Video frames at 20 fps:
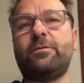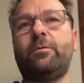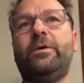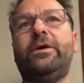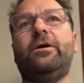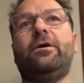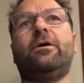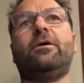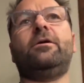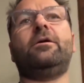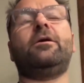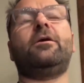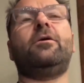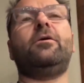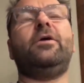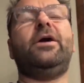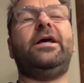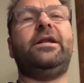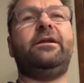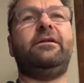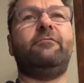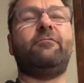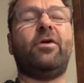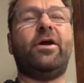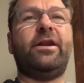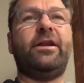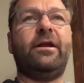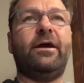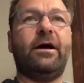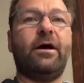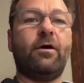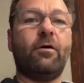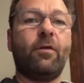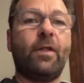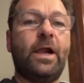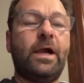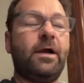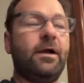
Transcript: We are gonna go head in right now.